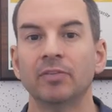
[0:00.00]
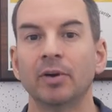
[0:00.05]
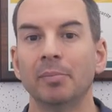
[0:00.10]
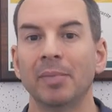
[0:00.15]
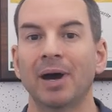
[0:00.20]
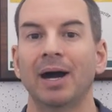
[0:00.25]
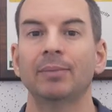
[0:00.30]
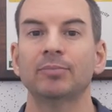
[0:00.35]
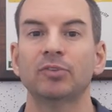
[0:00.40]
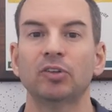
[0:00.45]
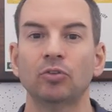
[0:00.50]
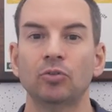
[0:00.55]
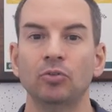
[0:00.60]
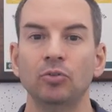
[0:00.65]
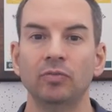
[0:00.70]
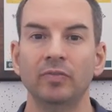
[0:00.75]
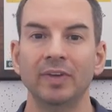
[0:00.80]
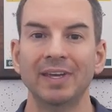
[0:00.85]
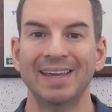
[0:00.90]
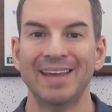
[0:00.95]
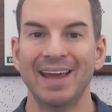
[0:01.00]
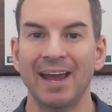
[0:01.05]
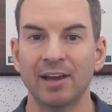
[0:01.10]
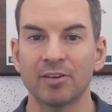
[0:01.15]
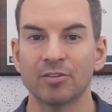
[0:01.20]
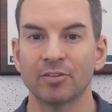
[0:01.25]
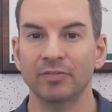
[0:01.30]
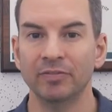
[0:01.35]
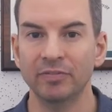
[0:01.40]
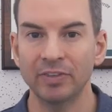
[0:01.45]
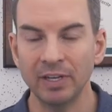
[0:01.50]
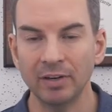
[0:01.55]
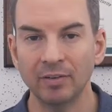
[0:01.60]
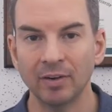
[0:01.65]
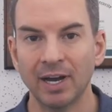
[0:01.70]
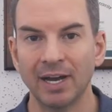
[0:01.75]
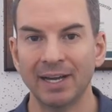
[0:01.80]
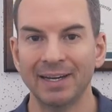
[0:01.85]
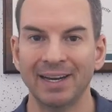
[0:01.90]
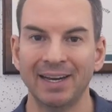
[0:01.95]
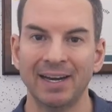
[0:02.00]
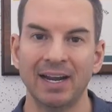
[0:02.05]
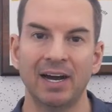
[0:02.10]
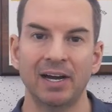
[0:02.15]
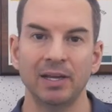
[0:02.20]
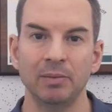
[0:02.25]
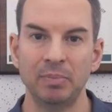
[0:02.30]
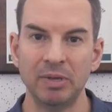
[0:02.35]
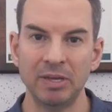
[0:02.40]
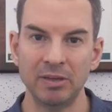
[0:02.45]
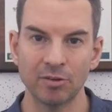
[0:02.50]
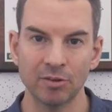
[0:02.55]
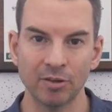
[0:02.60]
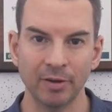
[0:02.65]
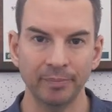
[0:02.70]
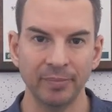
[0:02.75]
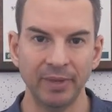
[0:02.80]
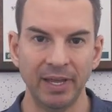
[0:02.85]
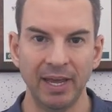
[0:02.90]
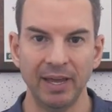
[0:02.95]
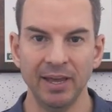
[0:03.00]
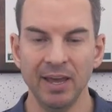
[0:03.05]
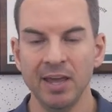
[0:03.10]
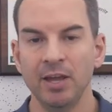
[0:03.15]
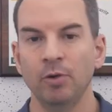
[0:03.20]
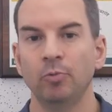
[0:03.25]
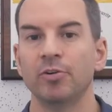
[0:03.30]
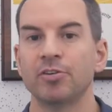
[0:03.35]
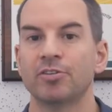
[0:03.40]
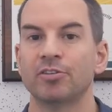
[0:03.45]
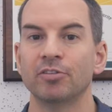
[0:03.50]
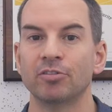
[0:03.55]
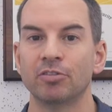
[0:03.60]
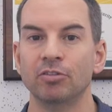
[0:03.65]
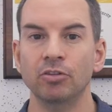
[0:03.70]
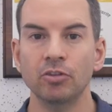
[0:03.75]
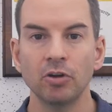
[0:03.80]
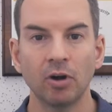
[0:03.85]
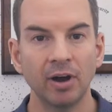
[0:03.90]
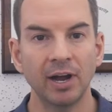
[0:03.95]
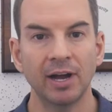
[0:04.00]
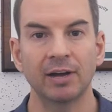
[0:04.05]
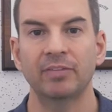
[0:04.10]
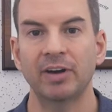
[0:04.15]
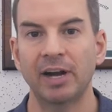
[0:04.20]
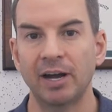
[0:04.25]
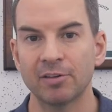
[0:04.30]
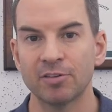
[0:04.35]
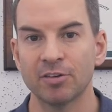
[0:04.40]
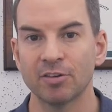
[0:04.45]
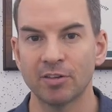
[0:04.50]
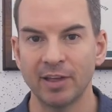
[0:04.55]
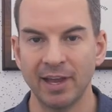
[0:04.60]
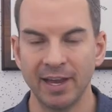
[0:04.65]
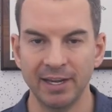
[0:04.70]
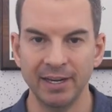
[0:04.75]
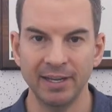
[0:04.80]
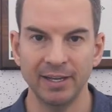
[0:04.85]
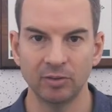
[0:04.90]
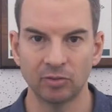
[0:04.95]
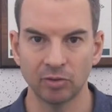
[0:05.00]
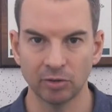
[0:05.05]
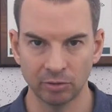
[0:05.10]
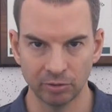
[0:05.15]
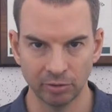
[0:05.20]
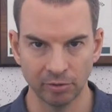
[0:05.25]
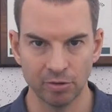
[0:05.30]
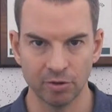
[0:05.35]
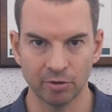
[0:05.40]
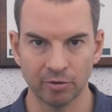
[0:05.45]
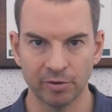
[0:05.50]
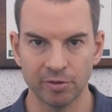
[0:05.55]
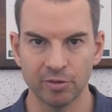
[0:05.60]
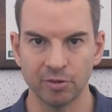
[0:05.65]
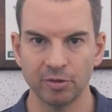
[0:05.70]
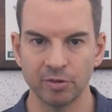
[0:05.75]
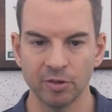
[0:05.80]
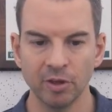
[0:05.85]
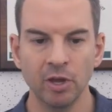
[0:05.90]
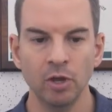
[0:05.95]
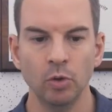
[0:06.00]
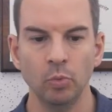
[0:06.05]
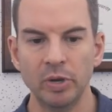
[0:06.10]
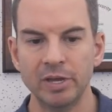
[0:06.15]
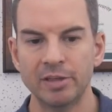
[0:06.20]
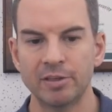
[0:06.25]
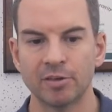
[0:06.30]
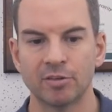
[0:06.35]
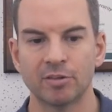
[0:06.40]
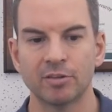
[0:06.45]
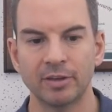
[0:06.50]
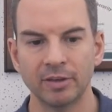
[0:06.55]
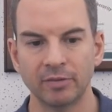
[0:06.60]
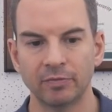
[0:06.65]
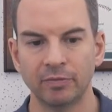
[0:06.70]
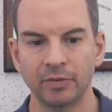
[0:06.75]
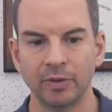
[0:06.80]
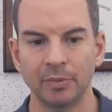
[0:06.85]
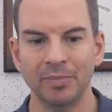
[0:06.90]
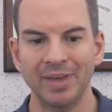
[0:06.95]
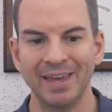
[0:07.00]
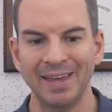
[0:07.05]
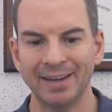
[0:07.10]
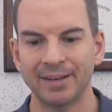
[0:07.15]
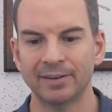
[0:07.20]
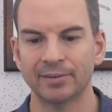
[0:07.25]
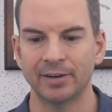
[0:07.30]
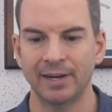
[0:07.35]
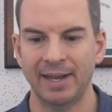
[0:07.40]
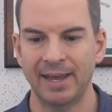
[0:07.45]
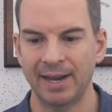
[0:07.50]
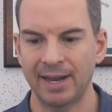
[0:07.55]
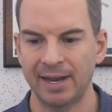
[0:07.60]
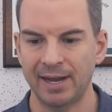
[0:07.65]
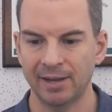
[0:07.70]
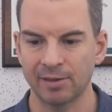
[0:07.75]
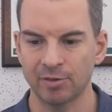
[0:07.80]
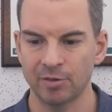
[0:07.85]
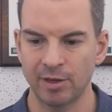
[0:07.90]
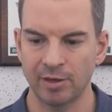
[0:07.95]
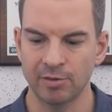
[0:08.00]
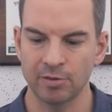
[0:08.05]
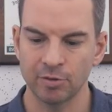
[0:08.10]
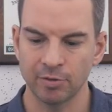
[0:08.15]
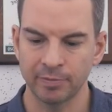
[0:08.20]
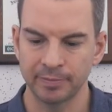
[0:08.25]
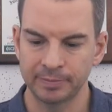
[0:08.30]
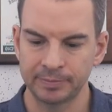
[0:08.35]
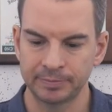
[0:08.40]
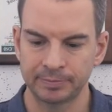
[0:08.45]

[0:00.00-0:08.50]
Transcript: they're mapped to the guest VLAN and IP subnet, which does not have access to any internal resources. We just give them internet access.